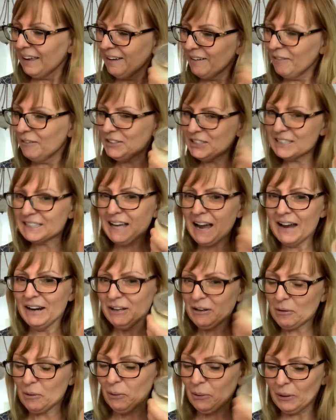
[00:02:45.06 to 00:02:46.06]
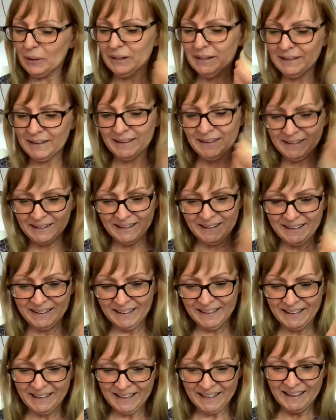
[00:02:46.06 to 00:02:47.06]
which is kind of cool.
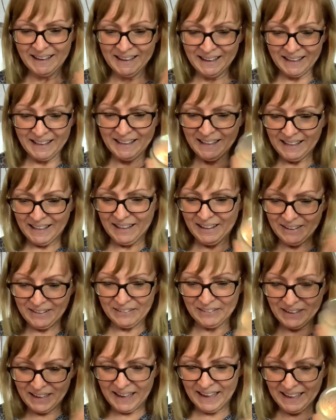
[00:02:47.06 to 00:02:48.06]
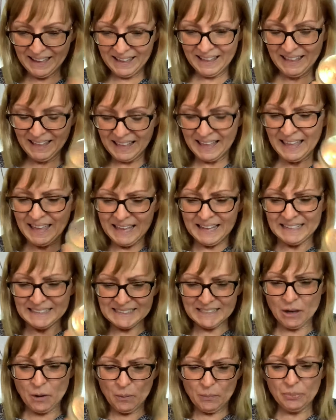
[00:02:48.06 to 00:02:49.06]
Okay,
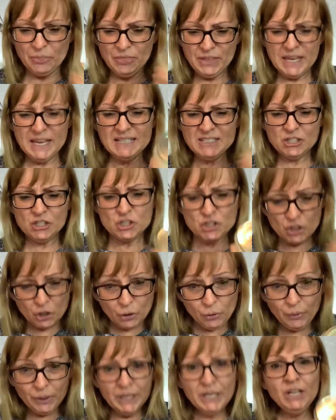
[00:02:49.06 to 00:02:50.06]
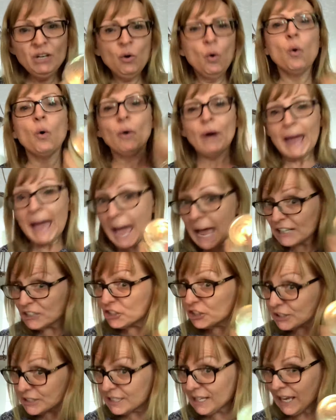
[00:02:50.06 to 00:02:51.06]
so the stirring or
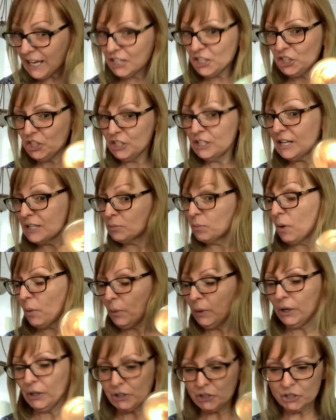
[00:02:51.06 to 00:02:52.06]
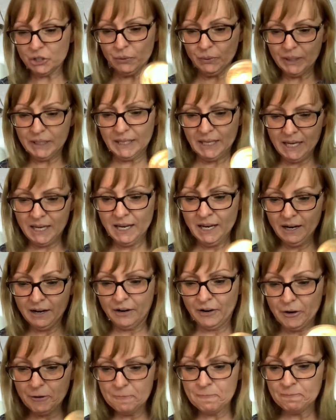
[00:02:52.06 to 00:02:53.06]
agitation is what we are doing
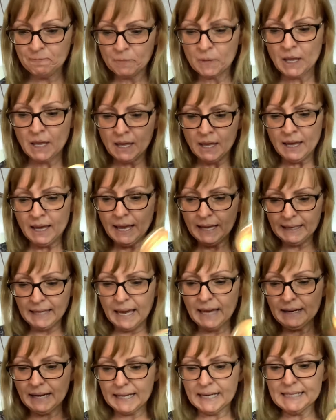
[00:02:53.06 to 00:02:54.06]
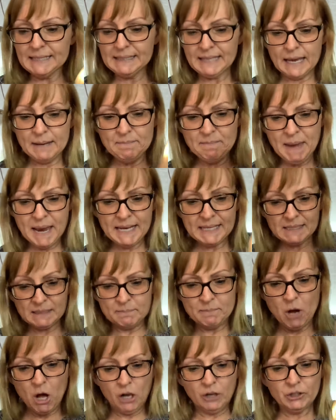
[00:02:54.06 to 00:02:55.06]
here. Again, like I said, makes the
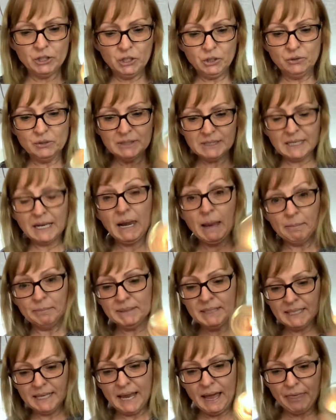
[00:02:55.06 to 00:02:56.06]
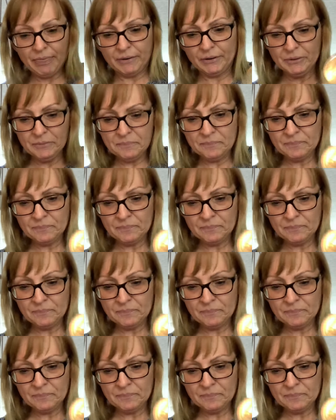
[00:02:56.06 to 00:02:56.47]
molecules clump together,